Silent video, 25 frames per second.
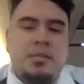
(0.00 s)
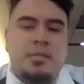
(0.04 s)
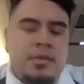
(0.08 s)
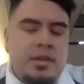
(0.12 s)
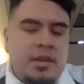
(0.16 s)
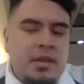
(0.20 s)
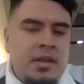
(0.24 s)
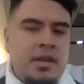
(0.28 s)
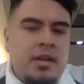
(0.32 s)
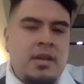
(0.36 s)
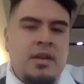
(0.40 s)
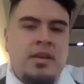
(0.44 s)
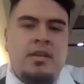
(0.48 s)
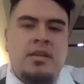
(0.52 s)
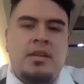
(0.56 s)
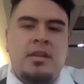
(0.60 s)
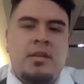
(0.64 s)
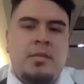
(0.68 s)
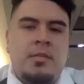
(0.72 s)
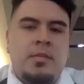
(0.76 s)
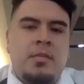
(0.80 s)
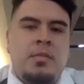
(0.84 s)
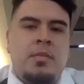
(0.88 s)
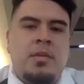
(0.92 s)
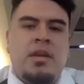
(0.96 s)
and then I ended
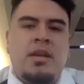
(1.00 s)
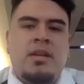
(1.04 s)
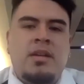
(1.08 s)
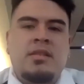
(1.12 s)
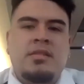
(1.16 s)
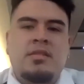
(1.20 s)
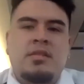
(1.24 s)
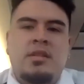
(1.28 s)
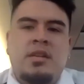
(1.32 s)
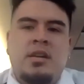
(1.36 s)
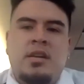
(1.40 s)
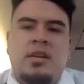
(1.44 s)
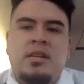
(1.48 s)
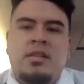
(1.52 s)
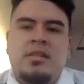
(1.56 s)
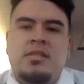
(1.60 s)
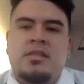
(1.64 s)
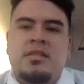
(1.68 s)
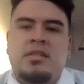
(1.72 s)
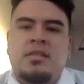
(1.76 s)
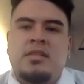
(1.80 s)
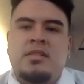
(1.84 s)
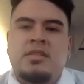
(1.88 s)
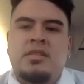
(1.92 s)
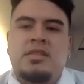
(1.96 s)
up applying to
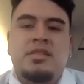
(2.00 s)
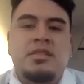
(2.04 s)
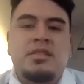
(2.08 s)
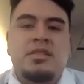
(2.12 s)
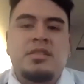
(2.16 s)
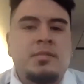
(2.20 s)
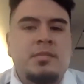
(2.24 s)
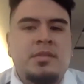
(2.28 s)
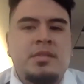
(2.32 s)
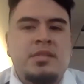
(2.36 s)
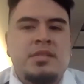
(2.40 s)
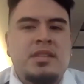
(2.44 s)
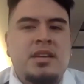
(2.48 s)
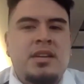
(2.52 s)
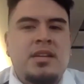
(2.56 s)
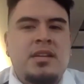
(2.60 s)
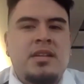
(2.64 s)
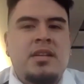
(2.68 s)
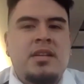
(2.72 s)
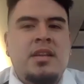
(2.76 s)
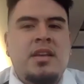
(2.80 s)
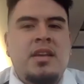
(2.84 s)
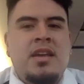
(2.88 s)
colleges. UC Merced